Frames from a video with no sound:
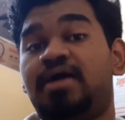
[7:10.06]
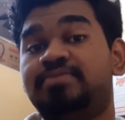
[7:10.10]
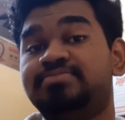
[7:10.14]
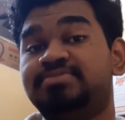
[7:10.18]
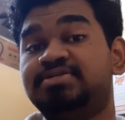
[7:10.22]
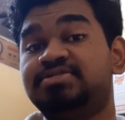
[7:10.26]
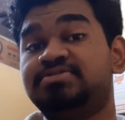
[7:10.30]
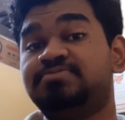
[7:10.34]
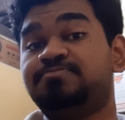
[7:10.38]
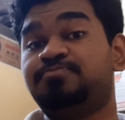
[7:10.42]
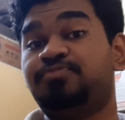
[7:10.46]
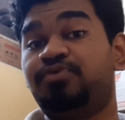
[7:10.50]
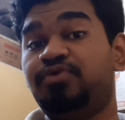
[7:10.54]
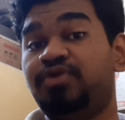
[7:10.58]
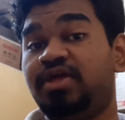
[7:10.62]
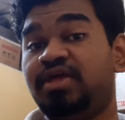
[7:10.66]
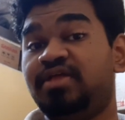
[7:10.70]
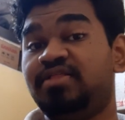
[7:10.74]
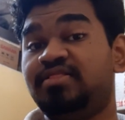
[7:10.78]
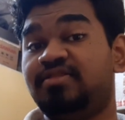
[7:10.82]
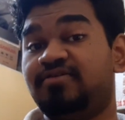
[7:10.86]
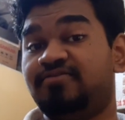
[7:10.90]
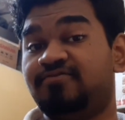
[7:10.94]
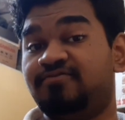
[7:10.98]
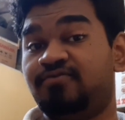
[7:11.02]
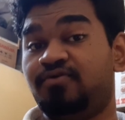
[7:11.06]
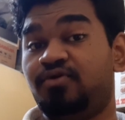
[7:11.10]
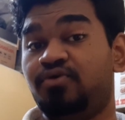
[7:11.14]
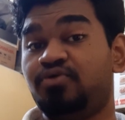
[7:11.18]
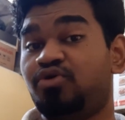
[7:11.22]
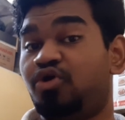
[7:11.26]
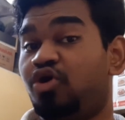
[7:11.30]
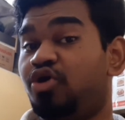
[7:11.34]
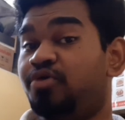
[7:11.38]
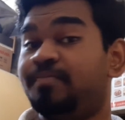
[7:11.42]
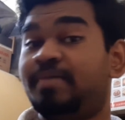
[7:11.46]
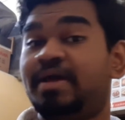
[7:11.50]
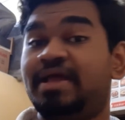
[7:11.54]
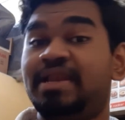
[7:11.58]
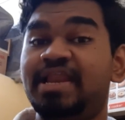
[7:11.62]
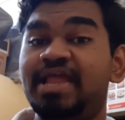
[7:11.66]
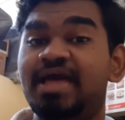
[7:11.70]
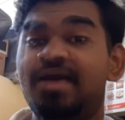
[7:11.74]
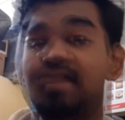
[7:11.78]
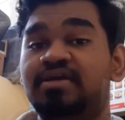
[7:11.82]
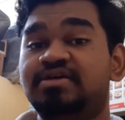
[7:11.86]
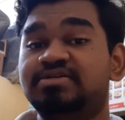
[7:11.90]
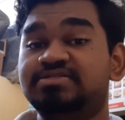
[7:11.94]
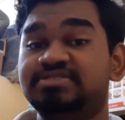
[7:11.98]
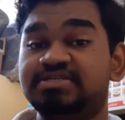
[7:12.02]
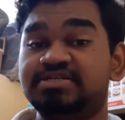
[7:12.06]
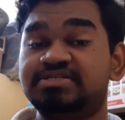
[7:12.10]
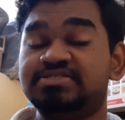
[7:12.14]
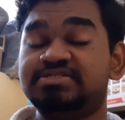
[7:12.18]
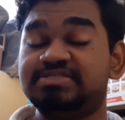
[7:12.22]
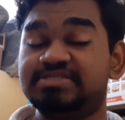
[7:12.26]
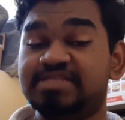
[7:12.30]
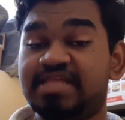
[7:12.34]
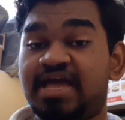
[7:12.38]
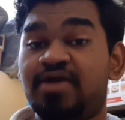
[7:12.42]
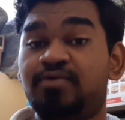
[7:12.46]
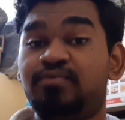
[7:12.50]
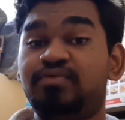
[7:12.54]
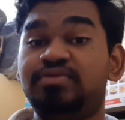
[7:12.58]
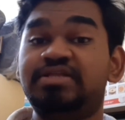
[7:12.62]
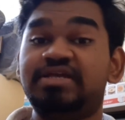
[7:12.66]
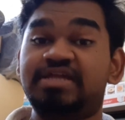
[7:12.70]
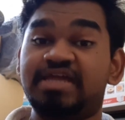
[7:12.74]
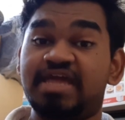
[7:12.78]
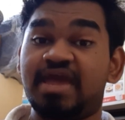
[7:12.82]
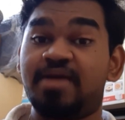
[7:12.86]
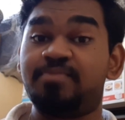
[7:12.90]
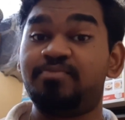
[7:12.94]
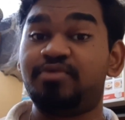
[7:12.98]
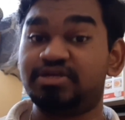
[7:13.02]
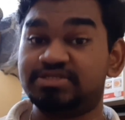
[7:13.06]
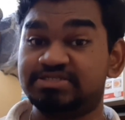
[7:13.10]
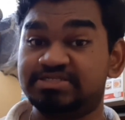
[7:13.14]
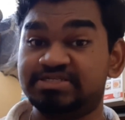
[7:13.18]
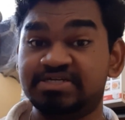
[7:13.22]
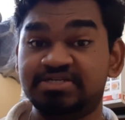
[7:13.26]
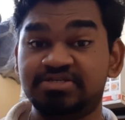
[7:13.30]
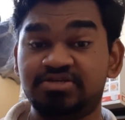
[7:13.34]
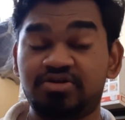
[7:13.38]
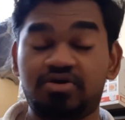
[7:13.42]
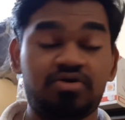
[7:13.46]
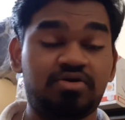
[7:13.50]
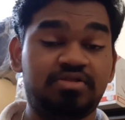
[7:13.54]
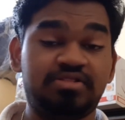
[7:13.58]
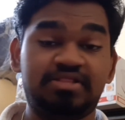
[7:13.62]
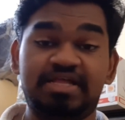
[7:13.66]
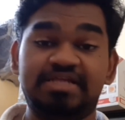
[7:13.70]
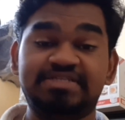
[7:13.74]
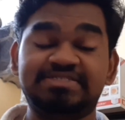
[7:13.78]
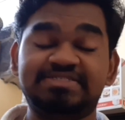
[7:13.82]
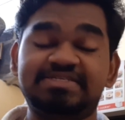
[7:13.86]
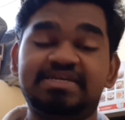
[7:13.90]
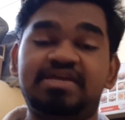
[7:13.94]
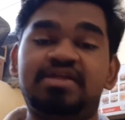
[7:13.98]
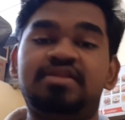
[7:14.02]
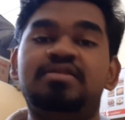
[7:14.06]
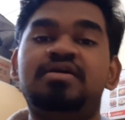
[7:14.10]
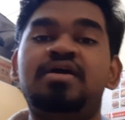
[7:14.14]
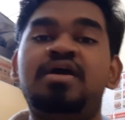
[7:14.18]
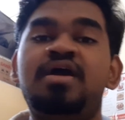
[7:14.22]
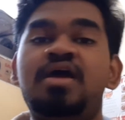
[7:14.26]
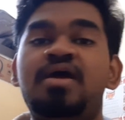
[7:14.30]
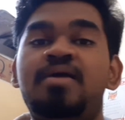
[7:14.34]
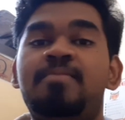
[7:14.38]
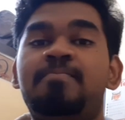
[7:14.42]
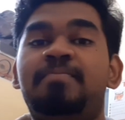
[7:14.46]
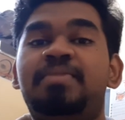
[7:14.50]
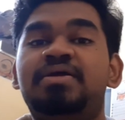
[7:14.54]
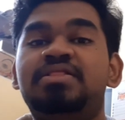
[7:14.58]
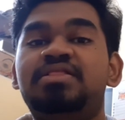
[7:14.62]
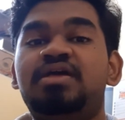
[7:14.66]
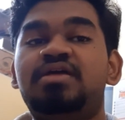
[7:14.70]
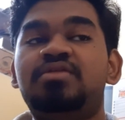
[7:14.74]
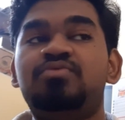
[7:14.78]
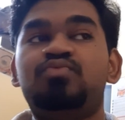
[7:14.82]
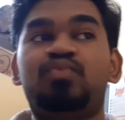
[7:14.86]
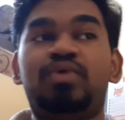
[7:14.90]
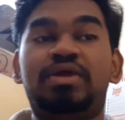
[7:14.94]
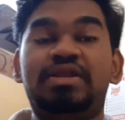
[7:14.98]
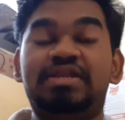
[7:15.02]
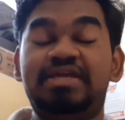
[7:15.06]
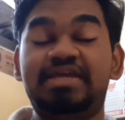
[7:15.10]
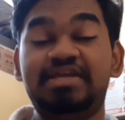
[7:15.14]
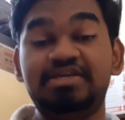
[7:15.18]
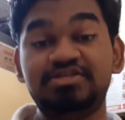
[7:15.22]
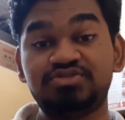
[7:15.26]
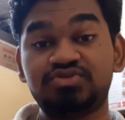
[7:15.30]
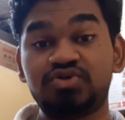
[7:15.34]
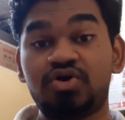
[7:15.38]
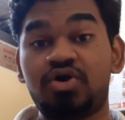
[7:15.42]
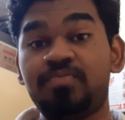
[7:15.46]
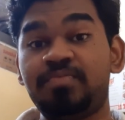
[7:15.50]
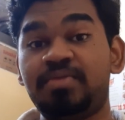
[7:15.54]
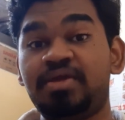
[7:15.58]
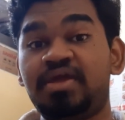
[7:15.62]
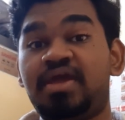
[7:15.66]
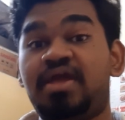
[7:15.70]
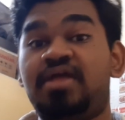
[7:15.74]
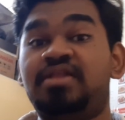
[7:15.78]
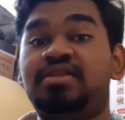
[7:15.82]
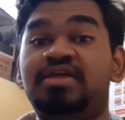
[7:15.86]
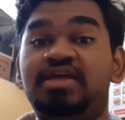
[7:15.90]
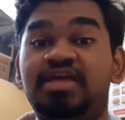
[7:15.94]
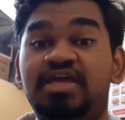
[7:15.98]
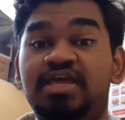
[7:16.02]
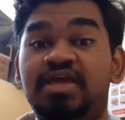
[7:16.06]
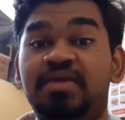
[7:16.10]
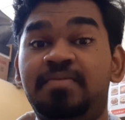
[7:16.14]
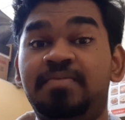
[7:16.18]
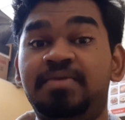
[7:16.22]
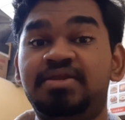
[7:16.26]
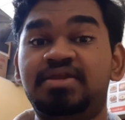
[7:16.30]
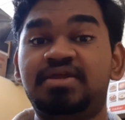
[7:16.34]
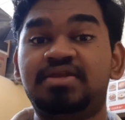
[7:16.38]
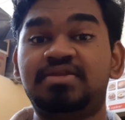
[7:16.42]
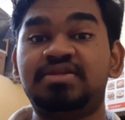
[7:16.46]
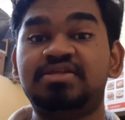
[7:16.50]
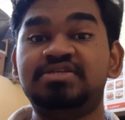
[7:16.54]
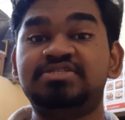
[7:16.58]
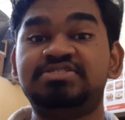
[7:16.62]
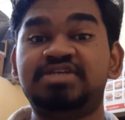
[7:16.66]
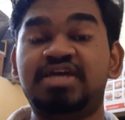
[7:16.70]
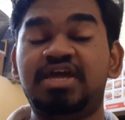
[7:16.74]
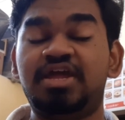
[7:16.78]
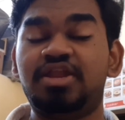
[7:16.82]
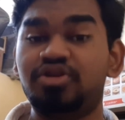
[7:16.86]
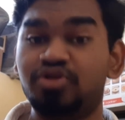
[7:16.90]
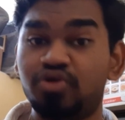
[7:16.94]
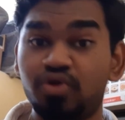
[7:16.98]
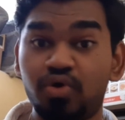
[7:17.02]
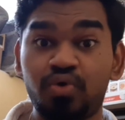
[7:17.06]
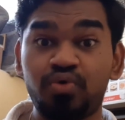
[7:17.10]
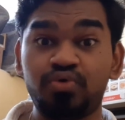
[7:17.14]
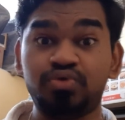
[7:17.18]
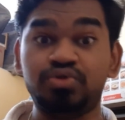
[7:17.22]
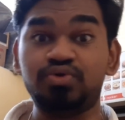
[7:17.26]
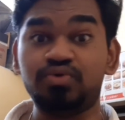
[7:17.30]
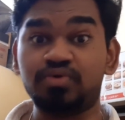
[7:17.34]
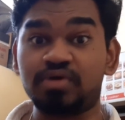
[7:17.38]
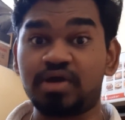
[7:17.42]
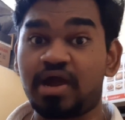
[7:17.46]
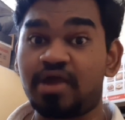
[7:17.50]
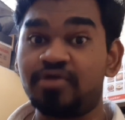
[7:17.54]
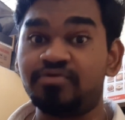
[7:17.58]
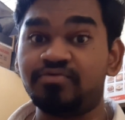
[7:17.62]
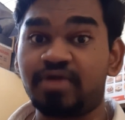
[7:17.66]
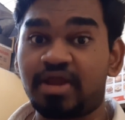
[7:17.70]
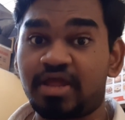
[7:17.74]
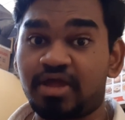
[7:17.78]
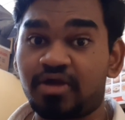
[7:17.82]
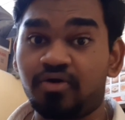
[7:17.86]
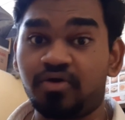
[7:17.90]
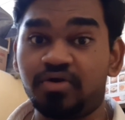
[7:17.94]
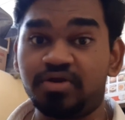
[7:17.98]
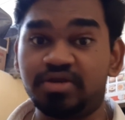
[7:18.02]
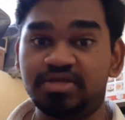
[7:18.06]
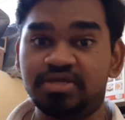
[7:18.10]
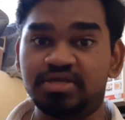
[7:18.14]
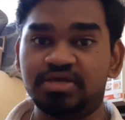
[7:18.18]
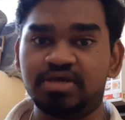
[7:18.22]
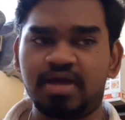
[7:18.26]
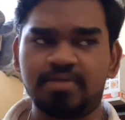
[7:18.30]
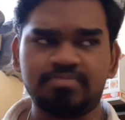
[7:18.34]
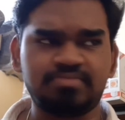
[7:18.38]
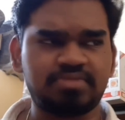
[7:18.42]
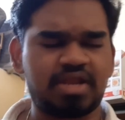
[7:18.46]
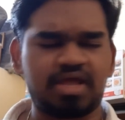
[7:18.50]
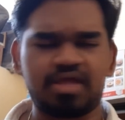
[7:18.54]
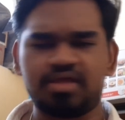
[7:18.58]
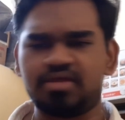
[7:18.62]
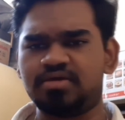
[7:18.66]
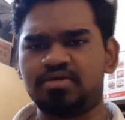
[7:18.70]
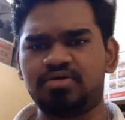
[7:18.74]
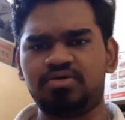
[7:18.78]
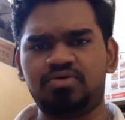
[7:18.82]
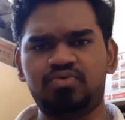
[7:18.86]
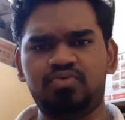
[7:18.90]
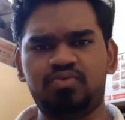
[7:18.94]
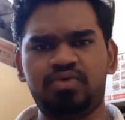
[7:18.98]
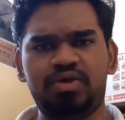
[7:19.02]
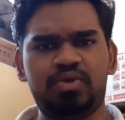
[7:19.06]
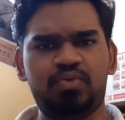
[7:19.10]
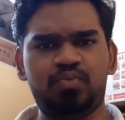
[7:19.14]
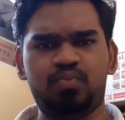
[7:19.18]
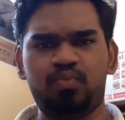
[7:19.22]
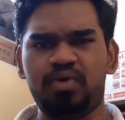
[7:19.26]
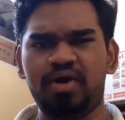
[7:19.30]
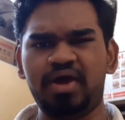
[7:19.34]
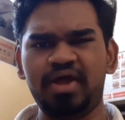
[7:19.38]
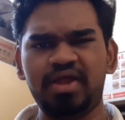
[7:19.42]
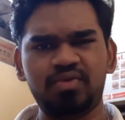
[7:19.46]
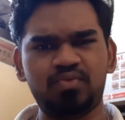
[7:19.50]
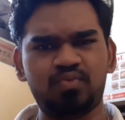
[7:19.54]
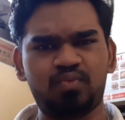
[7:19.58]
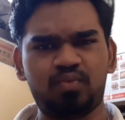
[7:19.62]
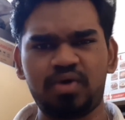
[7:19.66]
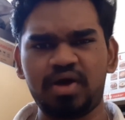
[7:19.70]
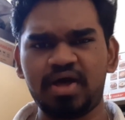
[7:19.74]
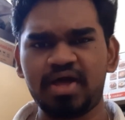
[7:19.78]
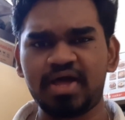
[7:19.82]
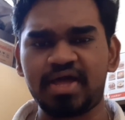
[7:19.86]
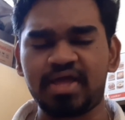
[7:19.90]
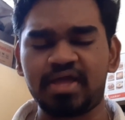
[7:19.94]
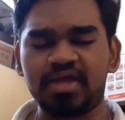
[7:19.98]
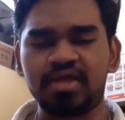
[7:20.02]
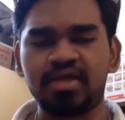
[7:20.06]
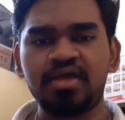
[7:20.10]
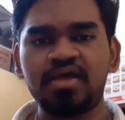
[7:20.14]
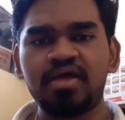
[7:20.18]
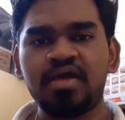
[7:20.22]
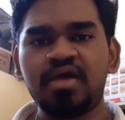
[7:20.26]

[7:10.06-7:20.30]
I'm just putting the phone on my lap. It's just there with the camera turned on, that's it. But then when he saw me and he immediately said, no, you can't record here. I'm like, wait, what? Why?